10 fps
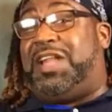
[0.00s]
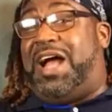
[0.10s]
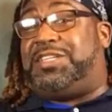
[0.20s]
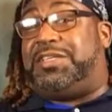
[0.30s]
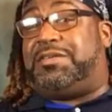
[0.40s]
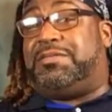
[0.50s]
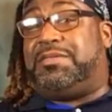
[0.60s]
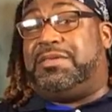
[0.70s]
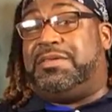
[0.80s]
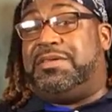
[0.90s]
your logic.
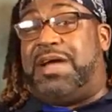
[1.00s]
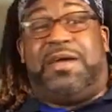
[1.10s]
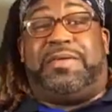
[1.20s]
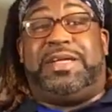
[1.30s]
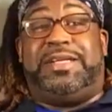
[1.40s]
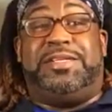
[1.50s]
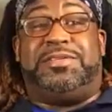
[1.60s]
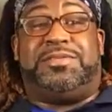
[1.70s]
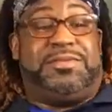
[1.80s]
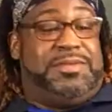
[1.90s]
I really
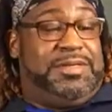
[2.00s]
do.